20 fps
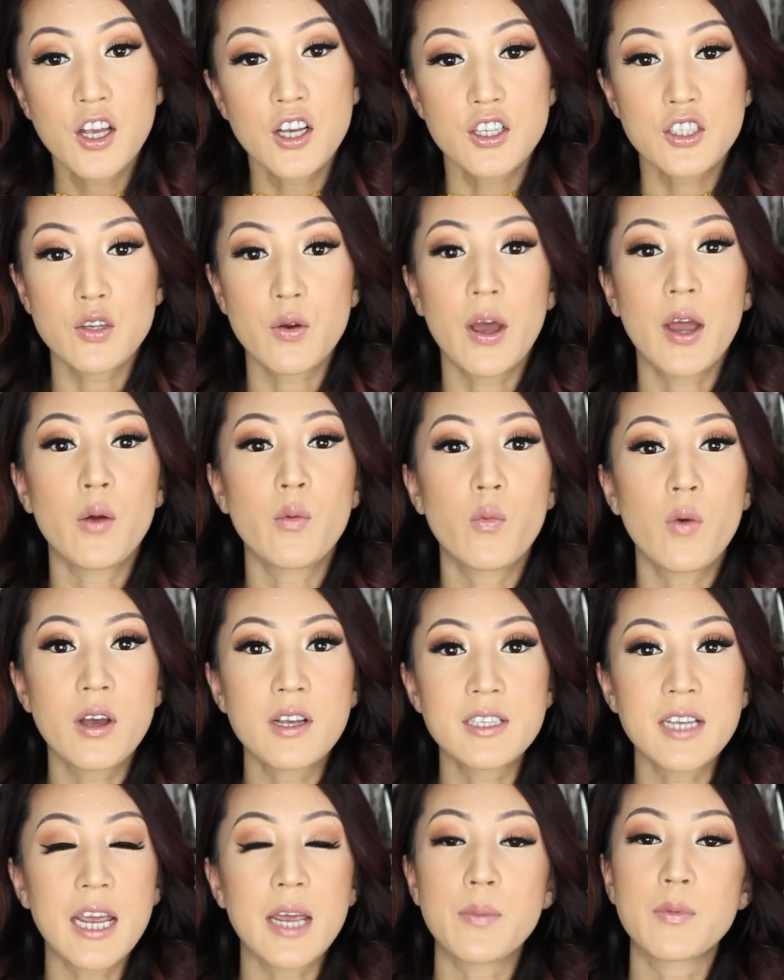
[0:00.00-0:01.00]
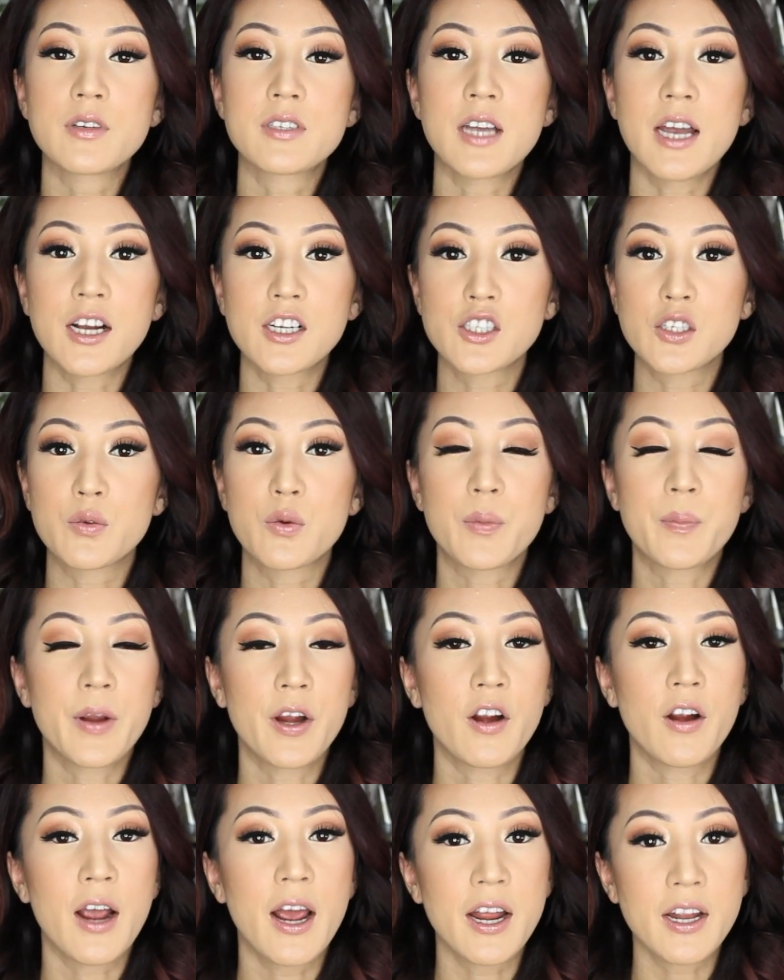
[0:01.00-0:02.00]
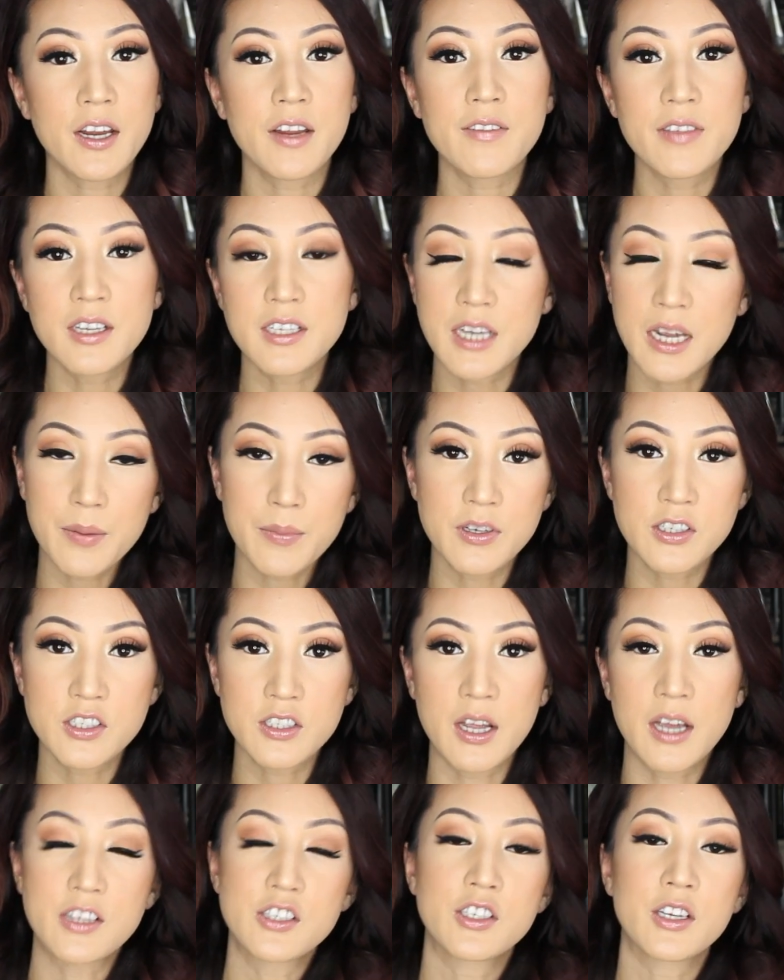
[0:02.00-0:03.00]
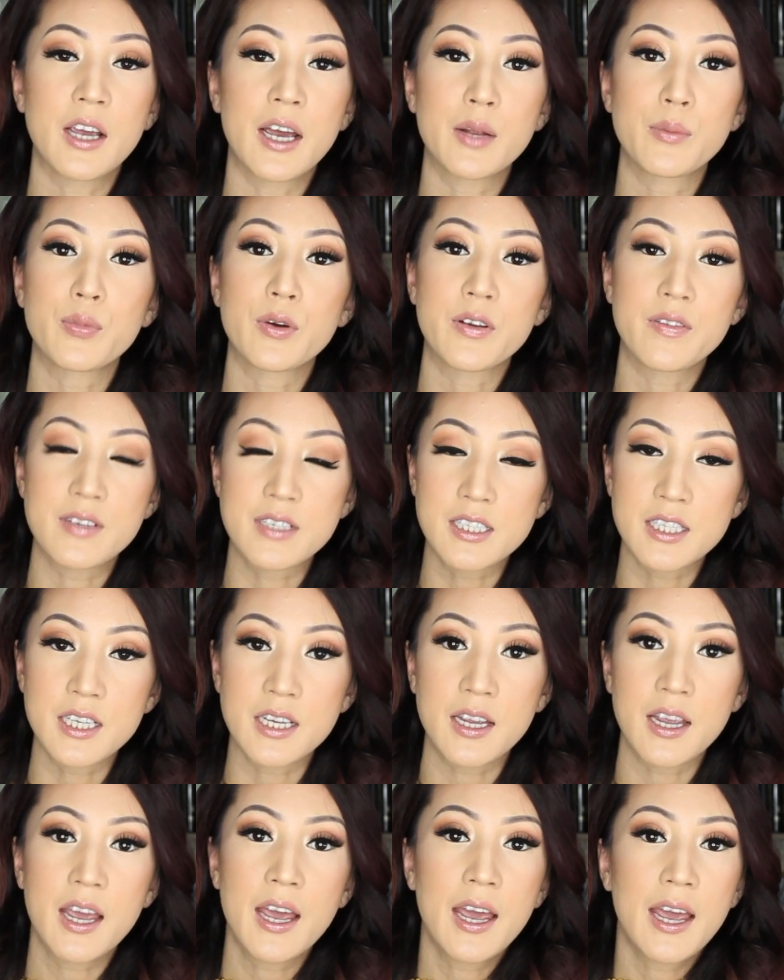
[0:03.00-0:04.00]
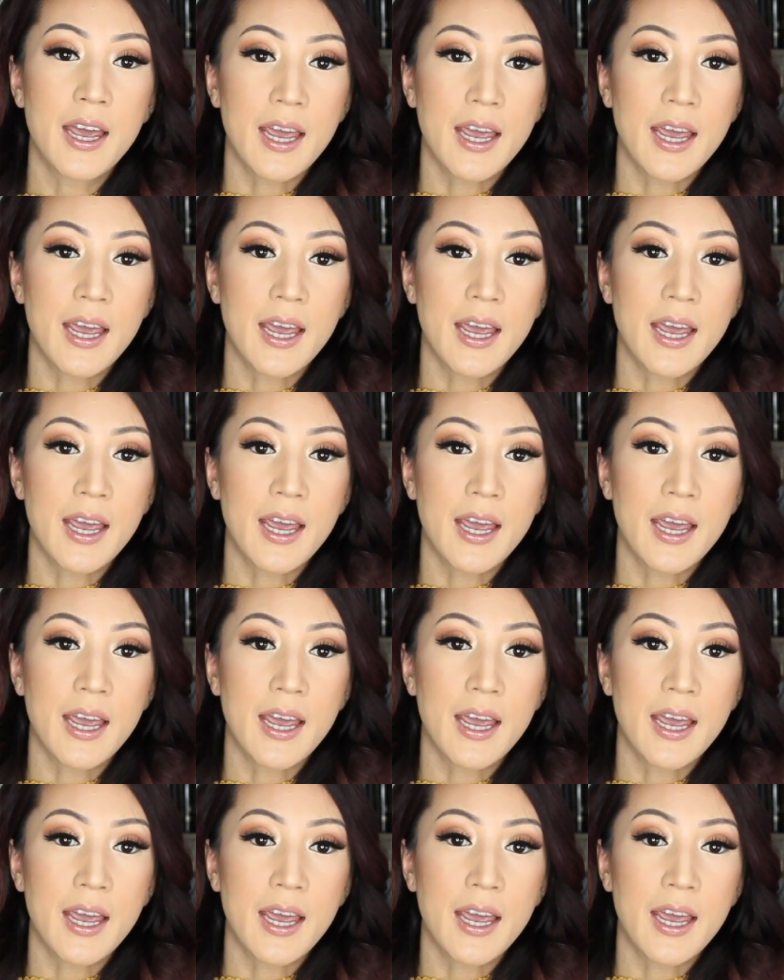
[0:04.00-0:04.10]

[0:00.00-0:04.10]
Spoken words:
So I was able to actually repair any of the damage that she had previously,